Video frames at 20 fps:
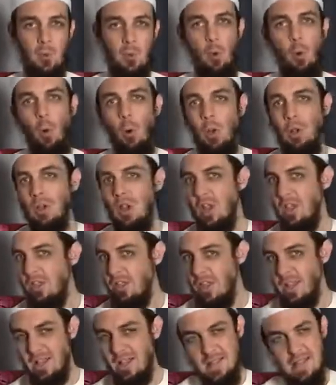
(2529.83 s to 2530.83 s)
All the
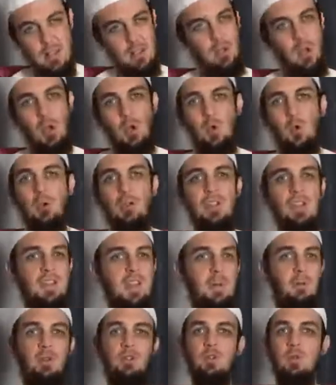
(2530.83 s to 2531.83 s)
things, the good that
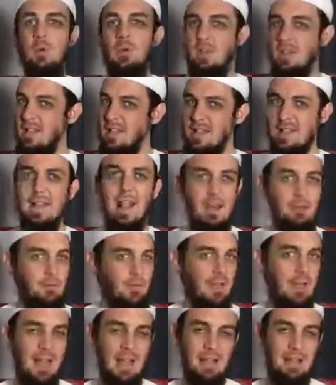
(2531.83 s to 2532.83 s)
they were doing, they just
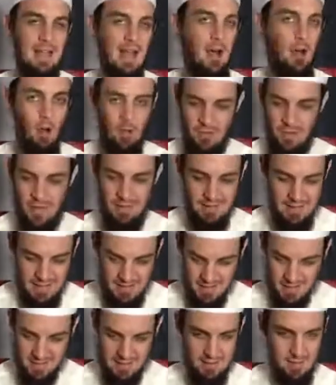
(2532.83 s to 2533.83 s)
left it like that on that day.
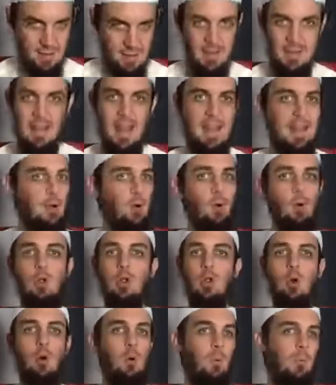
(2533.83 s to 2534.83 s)
Just let it all
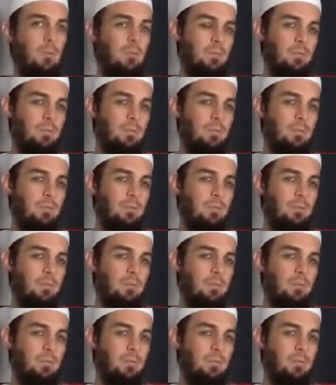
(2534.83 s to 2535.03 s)
go.